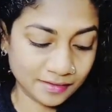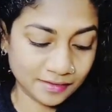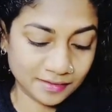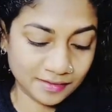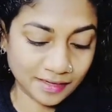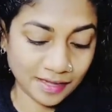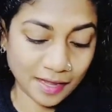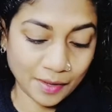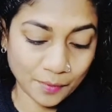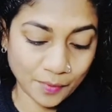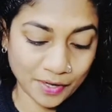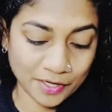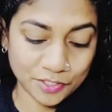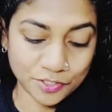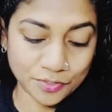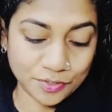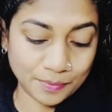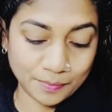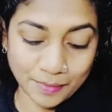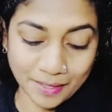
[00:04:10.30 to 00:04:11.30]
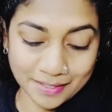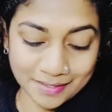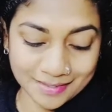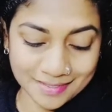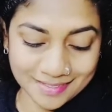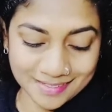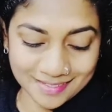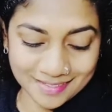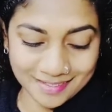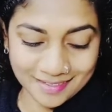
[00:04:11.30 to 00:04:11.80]
DIY treatment.
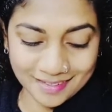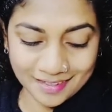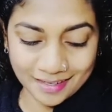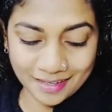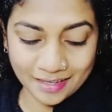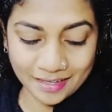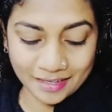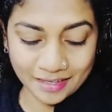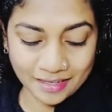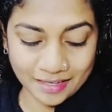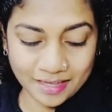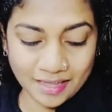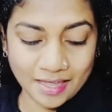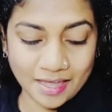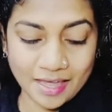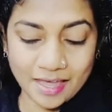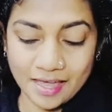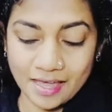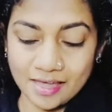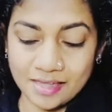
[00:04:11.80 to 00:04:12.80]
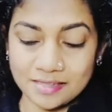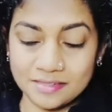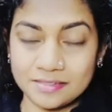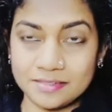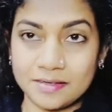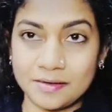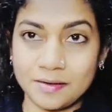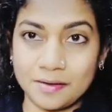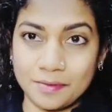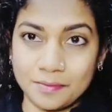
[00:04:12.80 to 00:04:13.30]
And
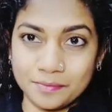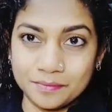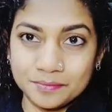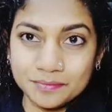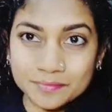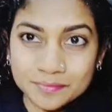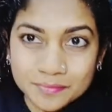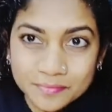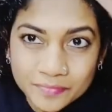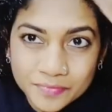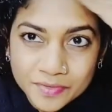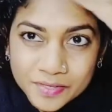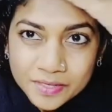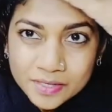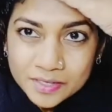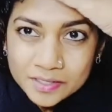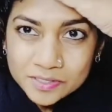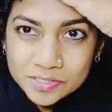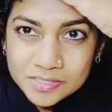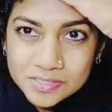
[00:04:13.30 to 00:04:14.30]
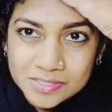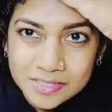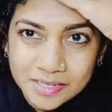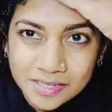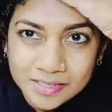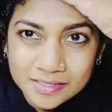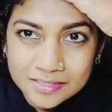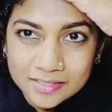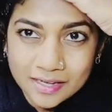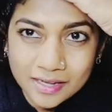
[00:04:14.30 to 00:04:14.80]
just
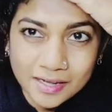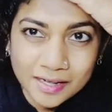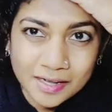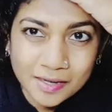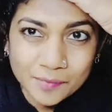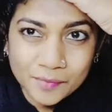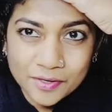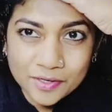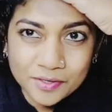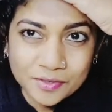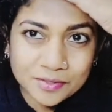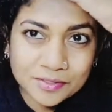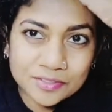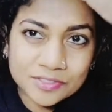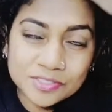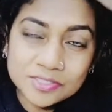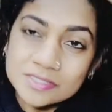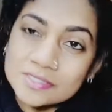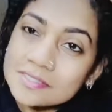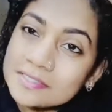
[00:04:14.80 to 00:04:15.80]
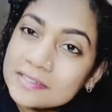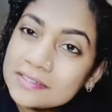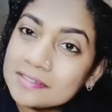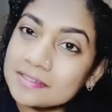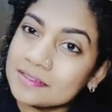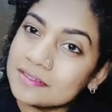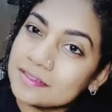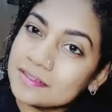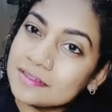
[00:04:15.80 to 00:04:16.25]
take your time, and you can just